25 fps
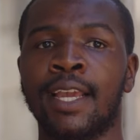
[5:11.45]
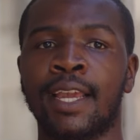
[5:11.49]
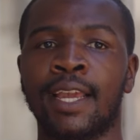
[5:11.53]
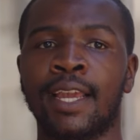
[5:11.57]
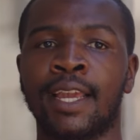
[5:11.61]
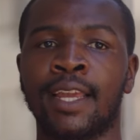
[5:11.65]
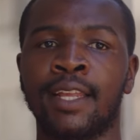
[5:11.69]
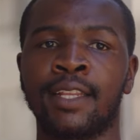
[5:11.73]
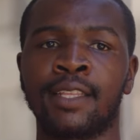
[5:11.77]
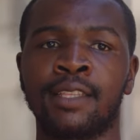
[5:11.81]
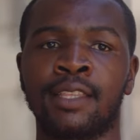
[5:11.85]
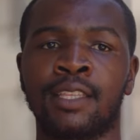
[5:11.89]

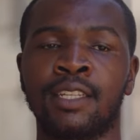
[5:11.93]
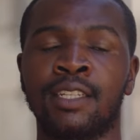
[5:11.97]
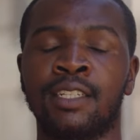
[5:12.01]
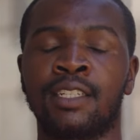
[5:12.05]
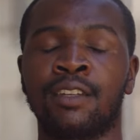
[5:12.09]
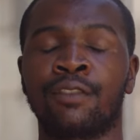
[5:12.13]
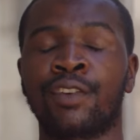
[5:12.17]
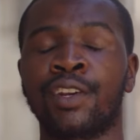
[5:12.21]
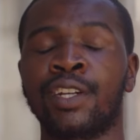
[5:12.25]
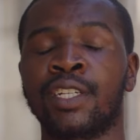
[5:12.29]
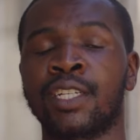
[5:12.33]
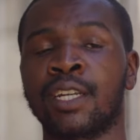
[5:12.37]
and the
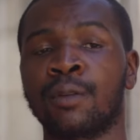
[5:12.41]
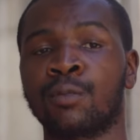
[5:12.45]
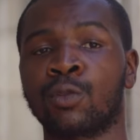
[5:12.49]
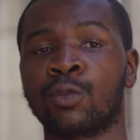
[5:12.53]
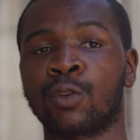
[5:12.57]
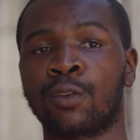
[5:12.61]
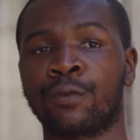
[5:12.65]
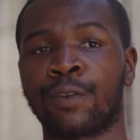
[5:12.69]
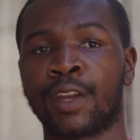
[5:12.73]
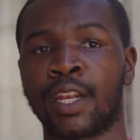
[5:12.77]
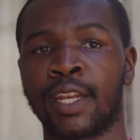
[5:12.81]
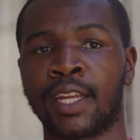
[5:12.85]
different types
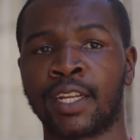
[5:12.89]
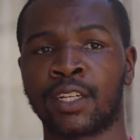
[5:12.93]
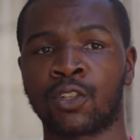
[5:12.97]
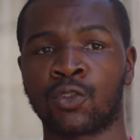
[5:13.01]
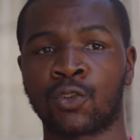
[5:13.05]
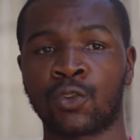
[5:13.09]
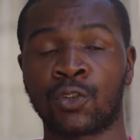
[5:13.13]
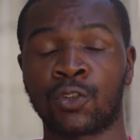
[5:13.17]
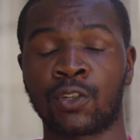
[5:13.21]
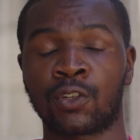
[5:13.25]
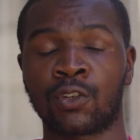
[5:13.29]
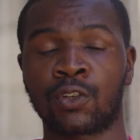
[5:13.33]
of
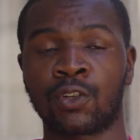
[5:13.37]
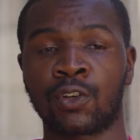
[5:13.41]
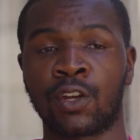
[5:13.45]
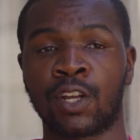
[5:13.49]
electric